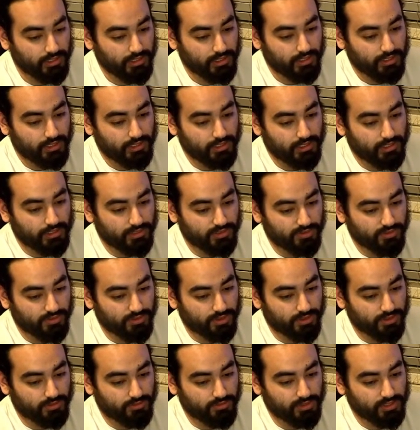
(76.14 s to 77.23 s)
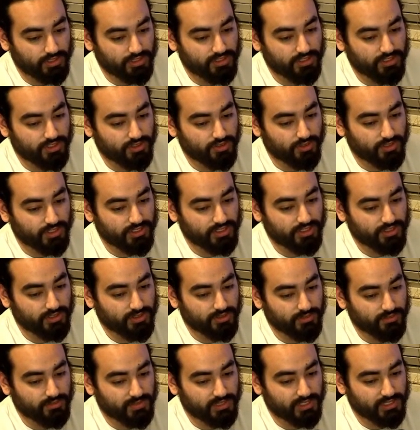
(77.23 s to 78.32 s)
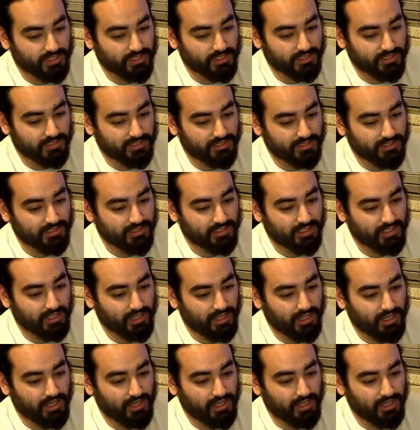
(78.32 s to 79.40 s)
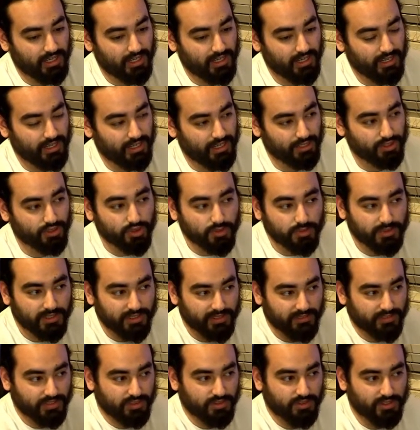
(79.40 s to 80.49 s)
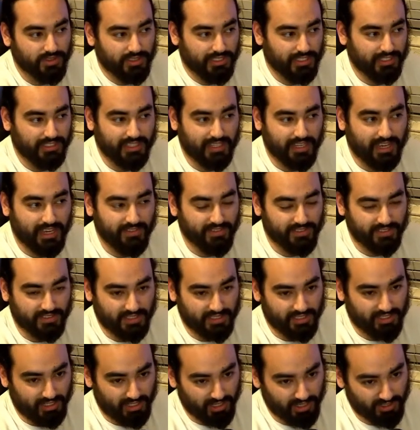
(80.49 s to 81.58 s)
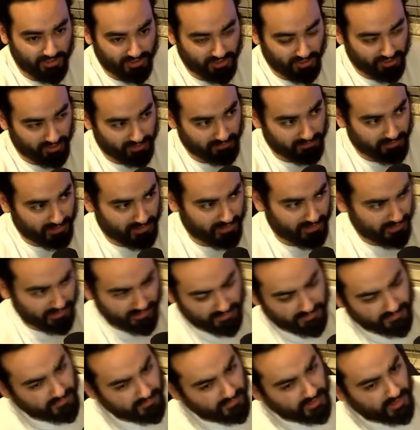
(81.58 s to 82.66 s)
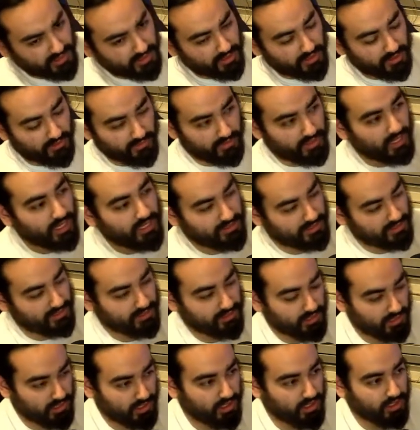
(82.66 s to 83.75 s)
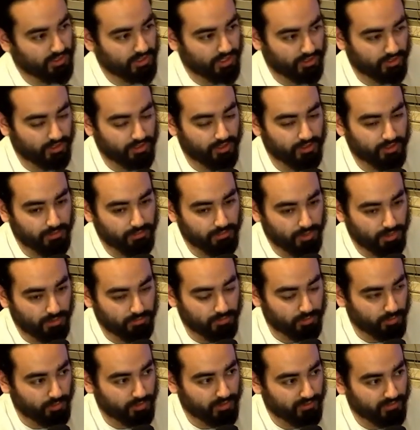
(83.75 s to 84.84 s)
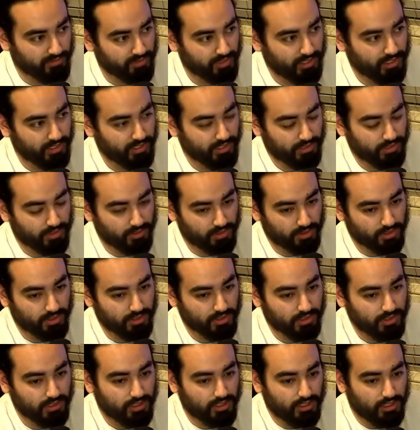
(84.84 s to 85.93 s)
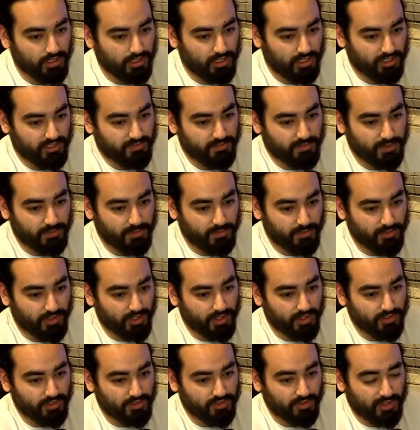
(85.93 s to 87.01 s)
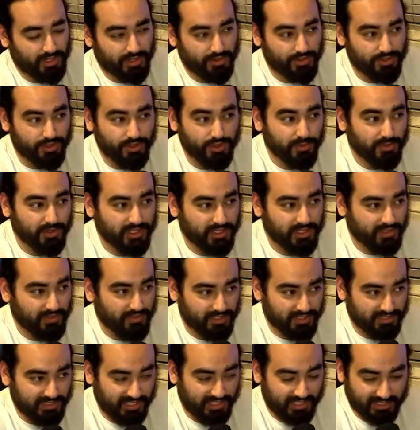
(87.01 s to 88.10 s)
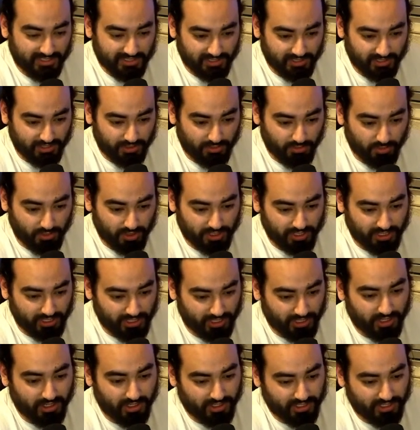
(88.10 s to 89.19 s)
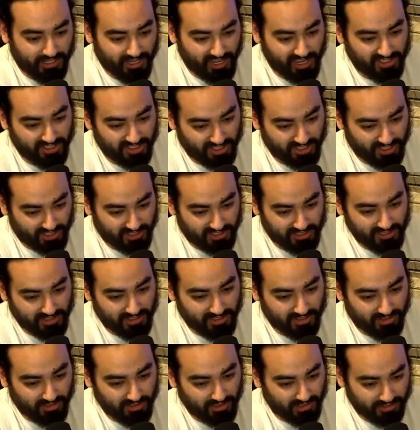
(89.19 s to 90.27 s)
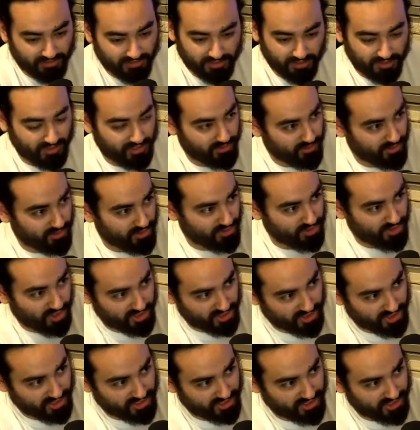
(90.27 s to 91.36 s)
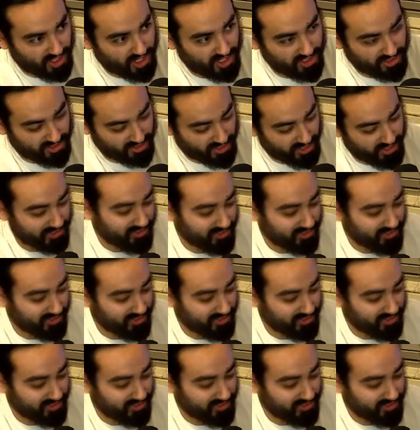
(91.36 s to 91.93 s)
is really situational, because I do believe it's real that they haven't signed a contract, because if he had signed a contract, it probably would have leaked or lots of people would know. So I do believe he's actually working on a handshake deal until they restructure his contract.